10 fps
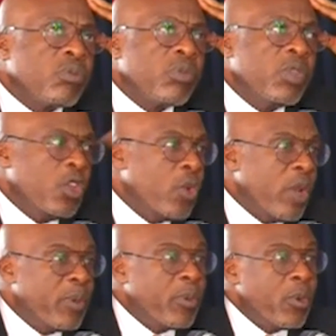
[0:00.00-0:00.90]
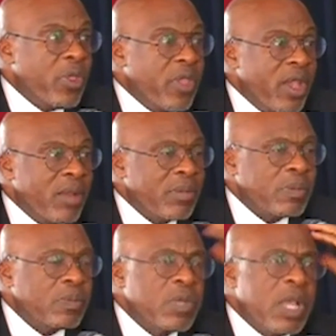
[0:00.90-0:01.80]
The UN people were there.
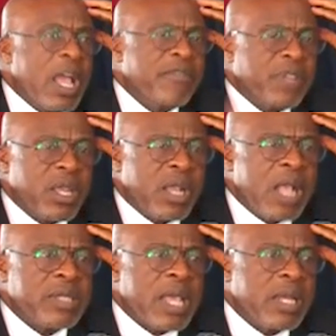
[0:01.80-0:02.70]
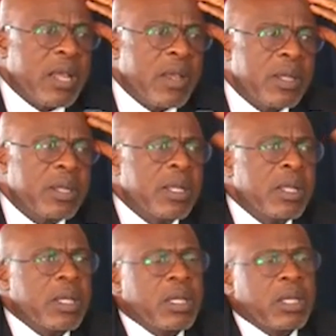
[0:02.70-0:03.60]
After the guy sat down,
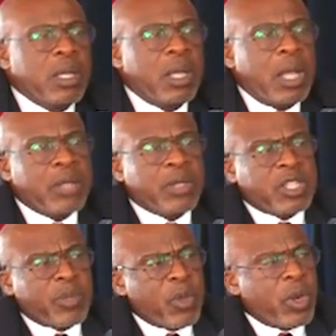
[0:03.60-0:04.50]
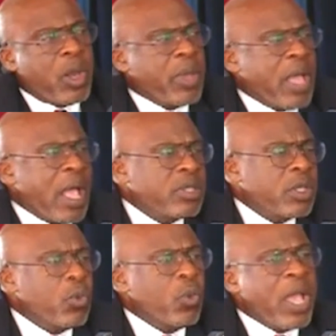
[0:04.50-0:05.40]
I just simply went up and asked
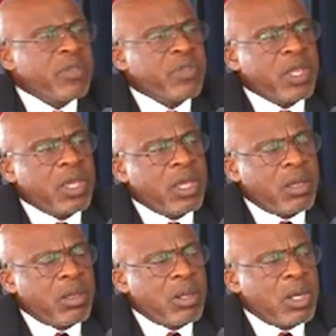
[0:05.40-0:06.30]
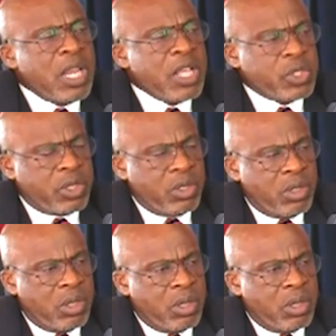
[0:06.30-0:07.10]
him, where is the list